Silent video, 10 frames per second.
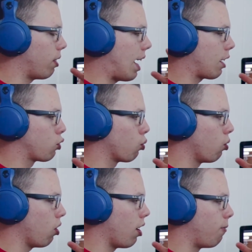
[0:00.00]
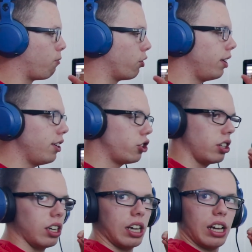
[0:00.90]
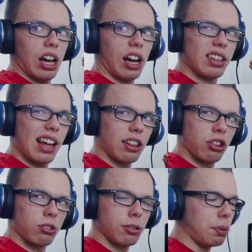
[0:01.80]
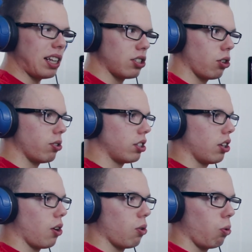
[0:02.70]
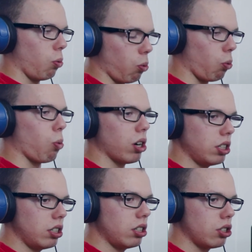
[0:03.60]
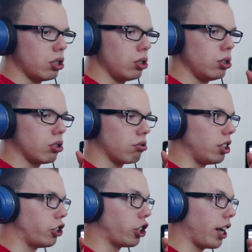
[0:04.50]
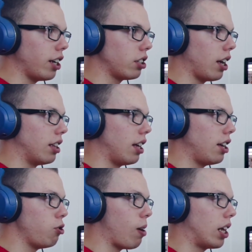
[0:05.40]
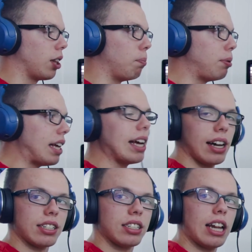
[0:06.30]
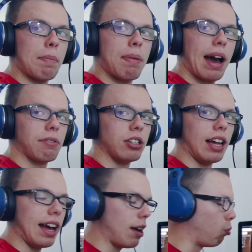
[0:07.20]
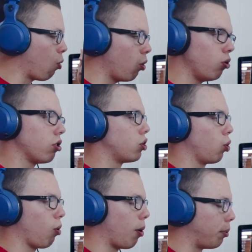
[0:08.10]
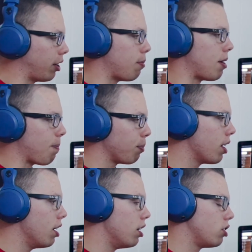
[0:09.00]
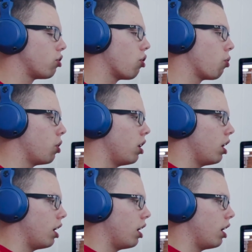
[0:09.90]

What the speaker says: actual footage on that third beat. So it's 1 2 3 change, and then you had the beat a step after that. It won't look so well, believe me. So